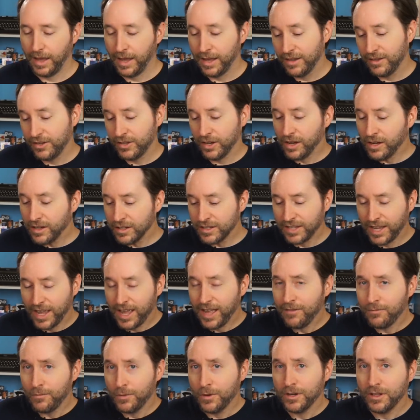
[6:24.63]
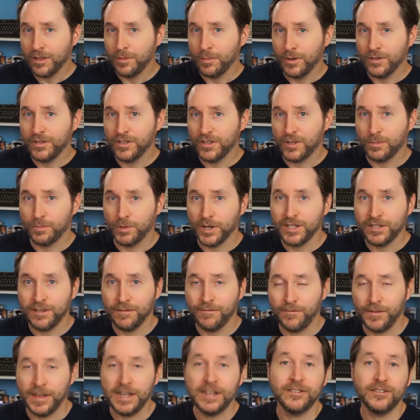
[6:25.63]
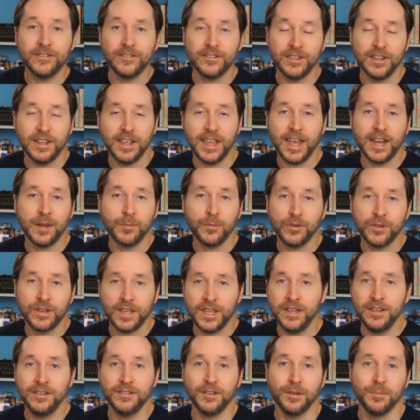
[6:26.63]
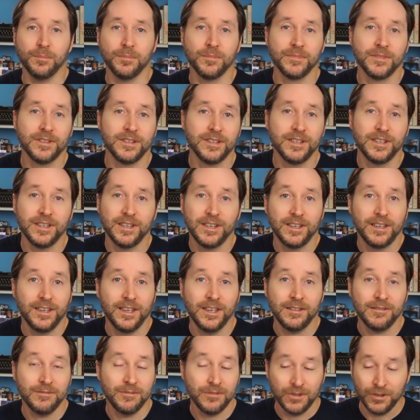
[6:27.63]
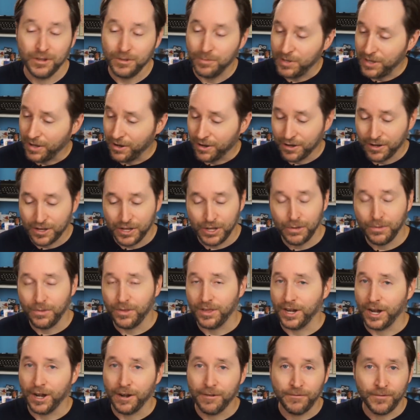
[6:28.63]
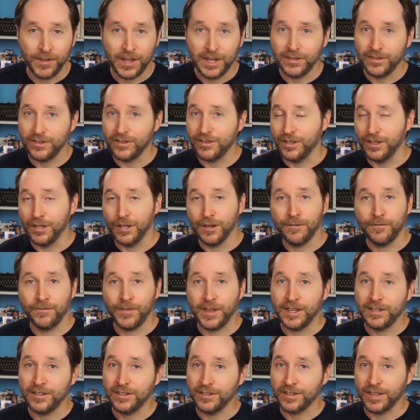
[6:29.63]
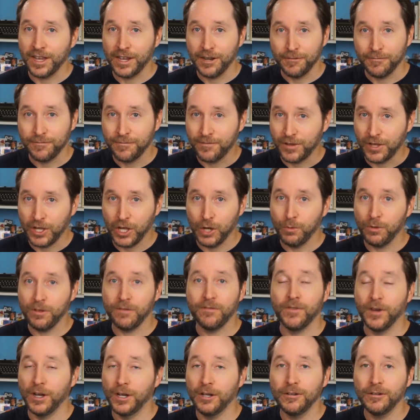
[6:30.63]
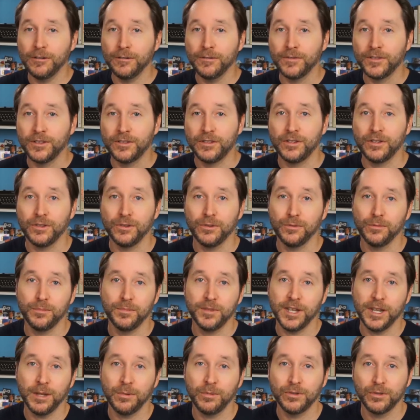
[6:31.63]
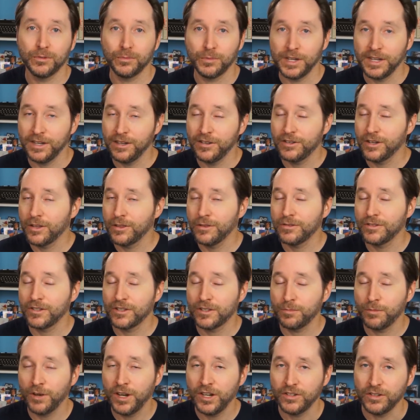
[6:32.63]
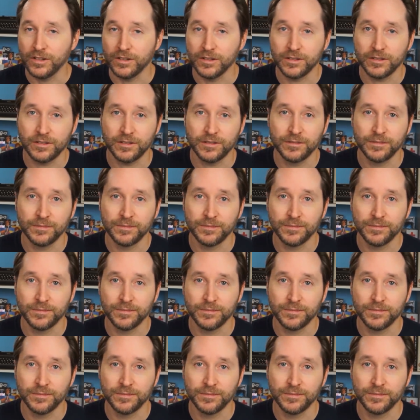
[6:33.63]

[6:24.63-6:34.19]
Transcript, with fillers: And dogs have one of the most expressive faces in the animal kingdom. It could be argued that our faces and their faces kind of co-evolved to be able to read each other's expressions.